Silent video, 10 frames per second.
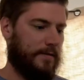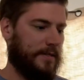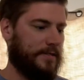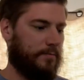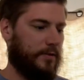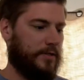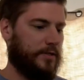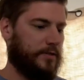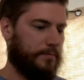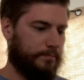simply
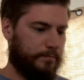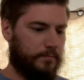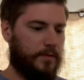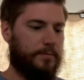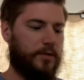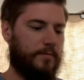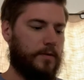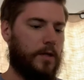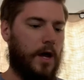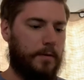just observe
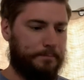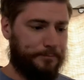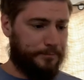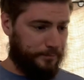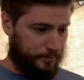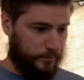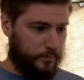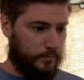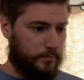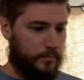the law,
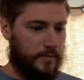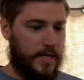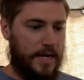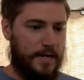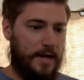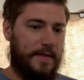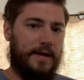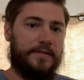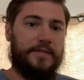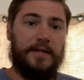and that
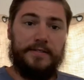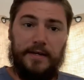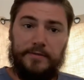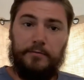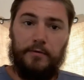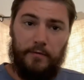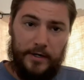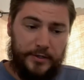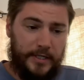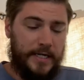is excellent,
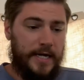refreshing.